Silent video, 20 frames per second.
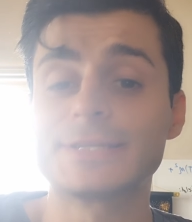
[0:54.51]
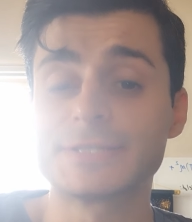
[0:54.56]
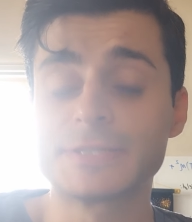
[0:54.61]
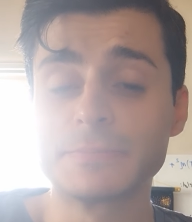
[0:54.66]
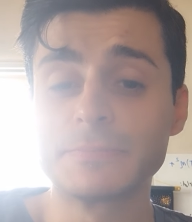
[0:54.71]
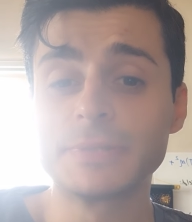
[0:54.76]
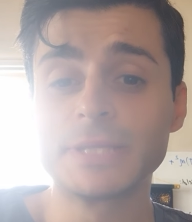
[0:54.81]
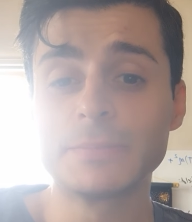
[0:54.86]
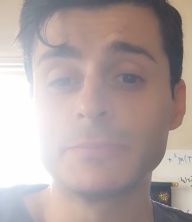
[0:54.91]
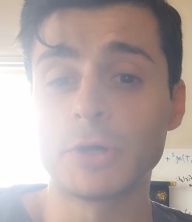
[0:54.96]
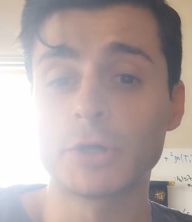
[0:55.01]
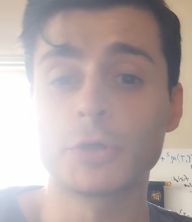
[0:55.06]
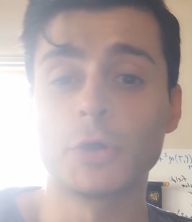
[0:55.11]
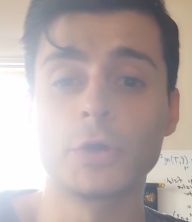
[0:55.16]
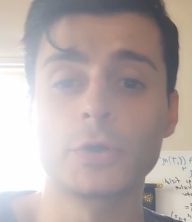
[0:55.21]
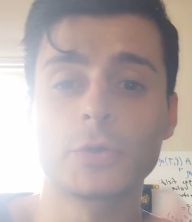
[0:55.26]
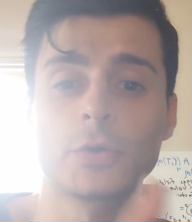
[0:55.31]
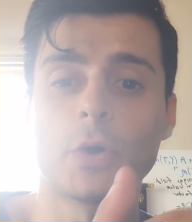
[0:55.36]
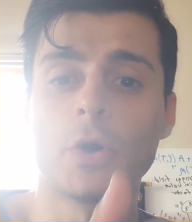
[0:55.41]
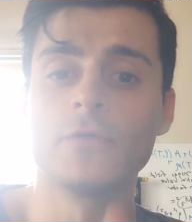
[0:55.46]
simply by
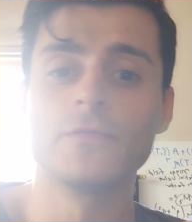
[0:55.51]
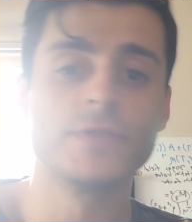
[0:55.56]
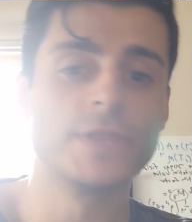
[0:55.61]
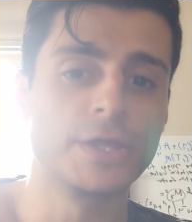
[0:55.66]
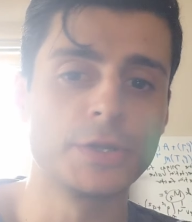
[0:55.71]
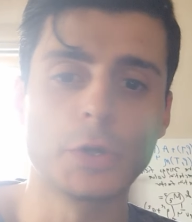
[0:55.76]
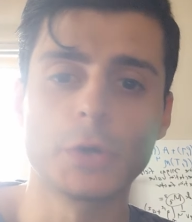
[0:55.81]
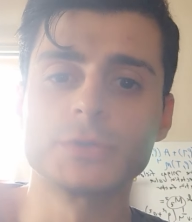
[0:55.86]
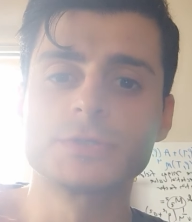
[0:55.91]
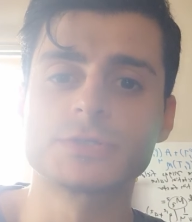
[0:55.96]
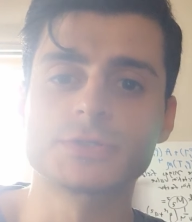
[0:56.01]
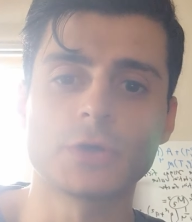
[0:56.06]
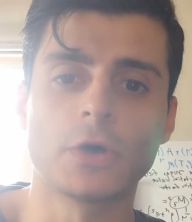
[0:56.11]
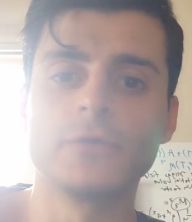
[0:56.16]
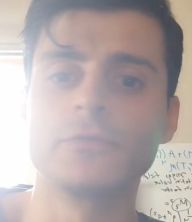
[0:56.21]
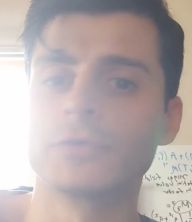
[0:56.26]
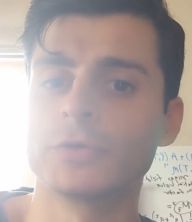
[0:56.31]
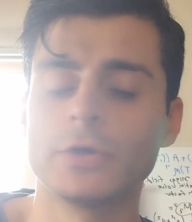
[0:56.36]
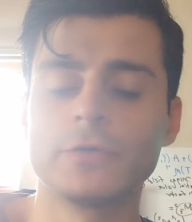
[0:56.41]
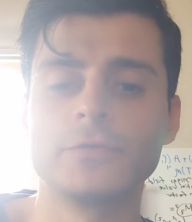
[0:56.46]
going over their notes
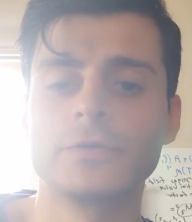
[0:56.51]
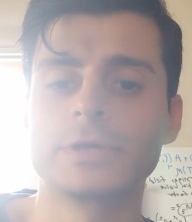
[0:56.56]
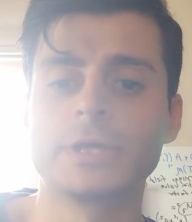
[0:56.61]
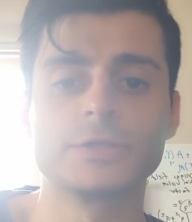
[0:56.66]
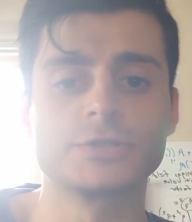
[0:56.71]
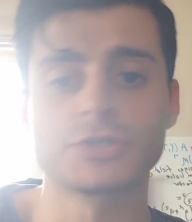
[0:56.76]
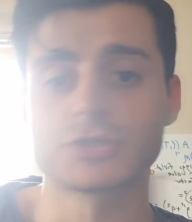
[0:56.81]
over and over again,